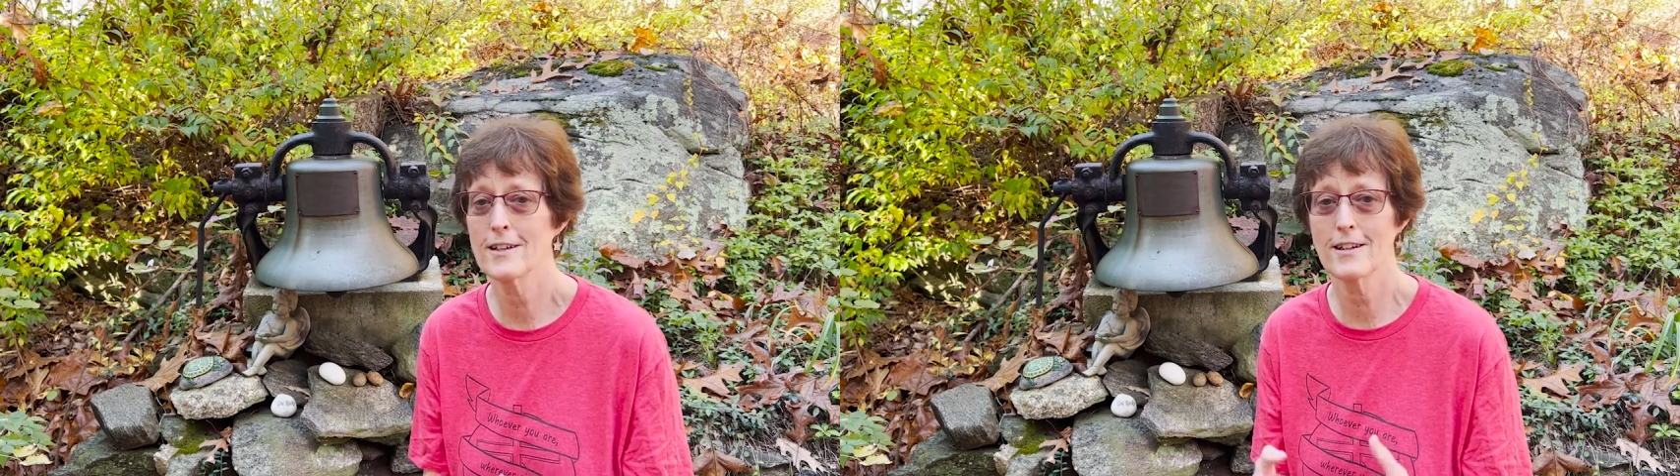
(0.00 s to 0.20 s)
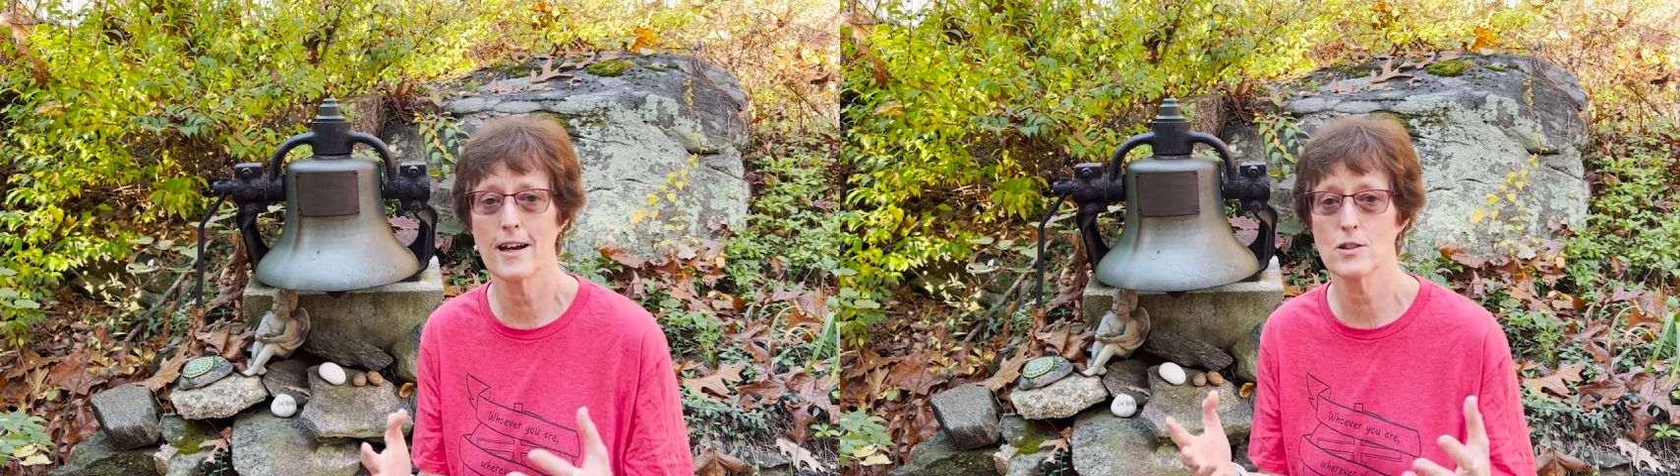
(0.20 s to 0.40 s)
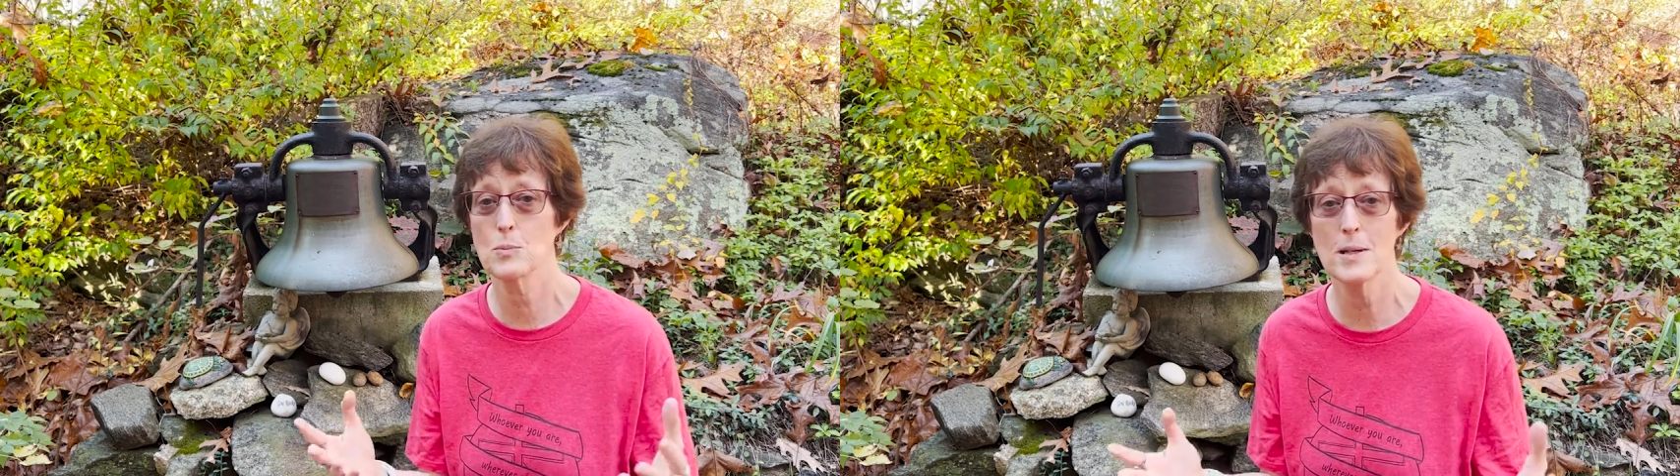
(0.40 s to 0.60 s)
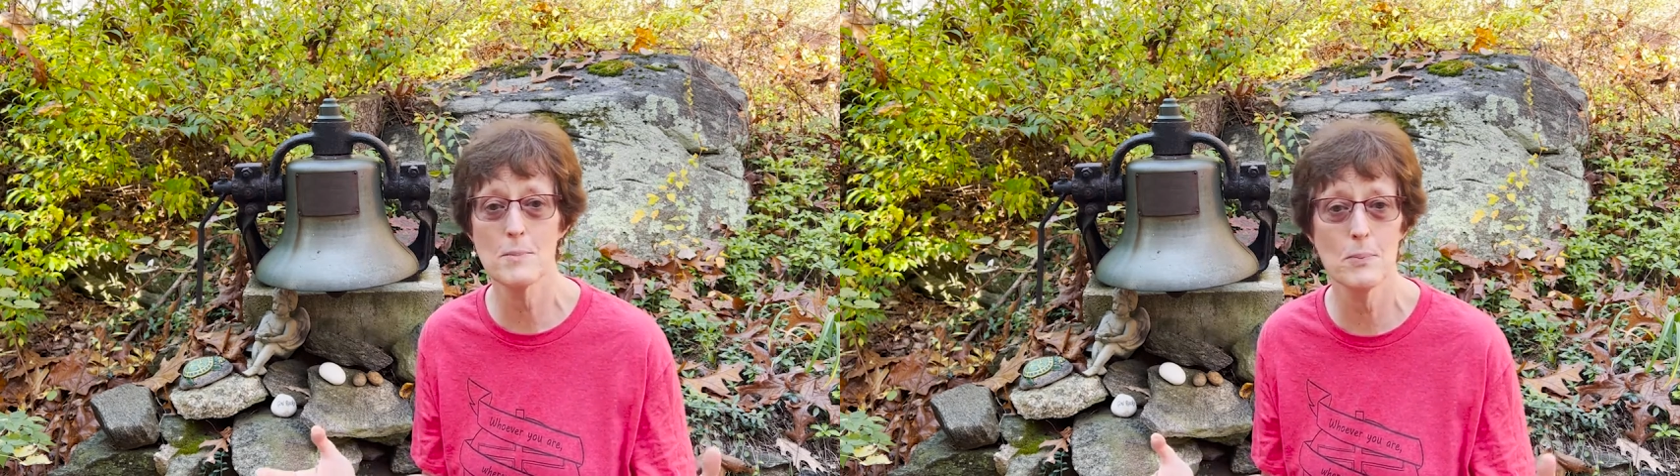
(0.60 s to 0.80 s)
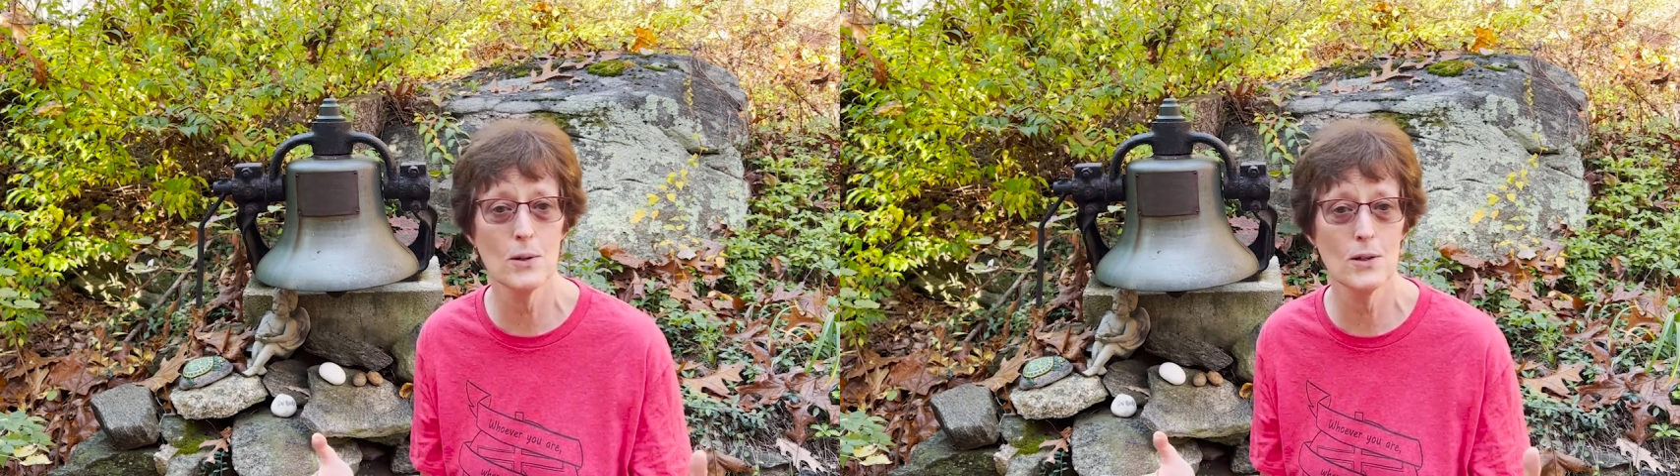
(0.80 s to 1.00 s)
God's
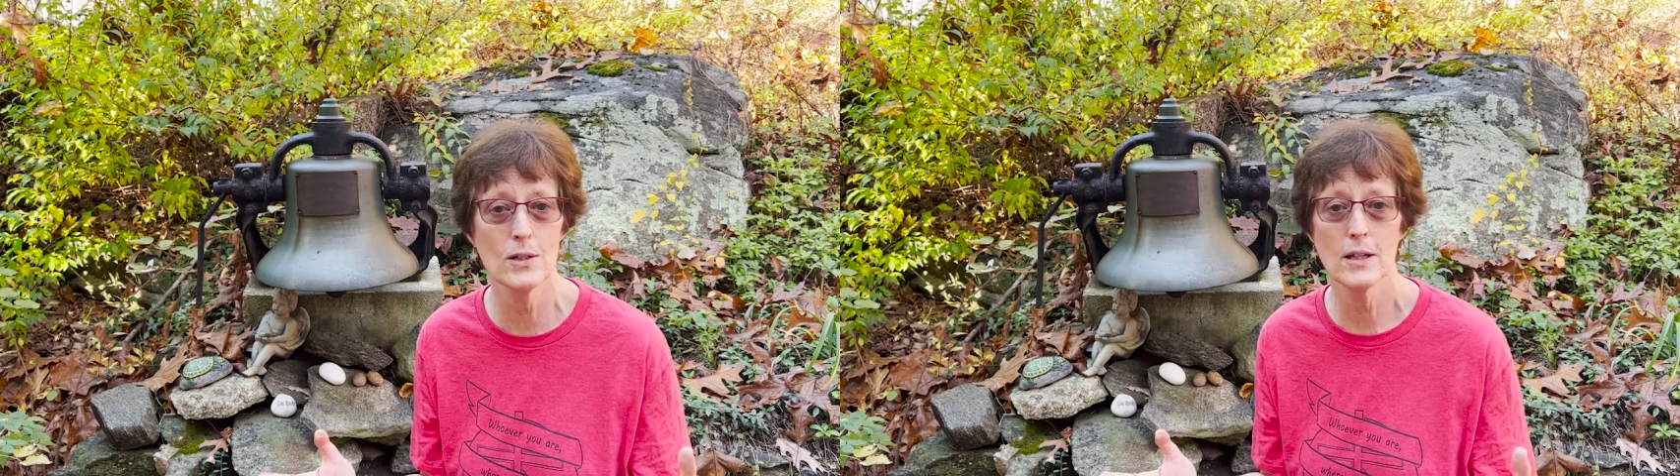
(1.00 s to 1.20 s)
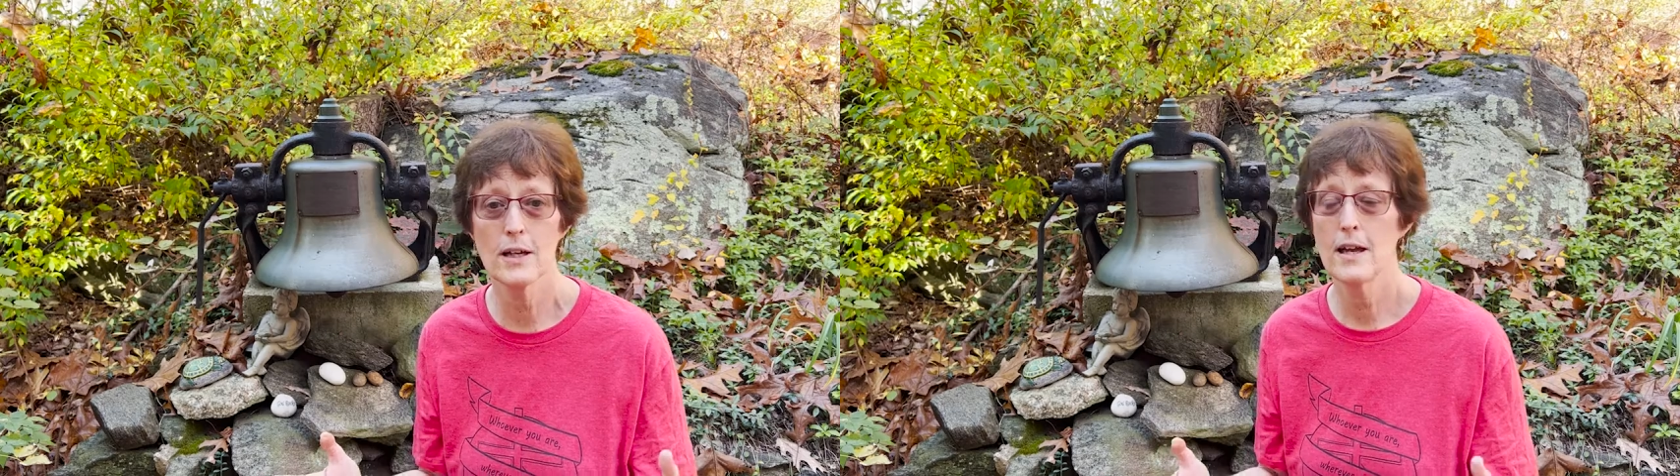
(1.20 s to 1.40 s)
people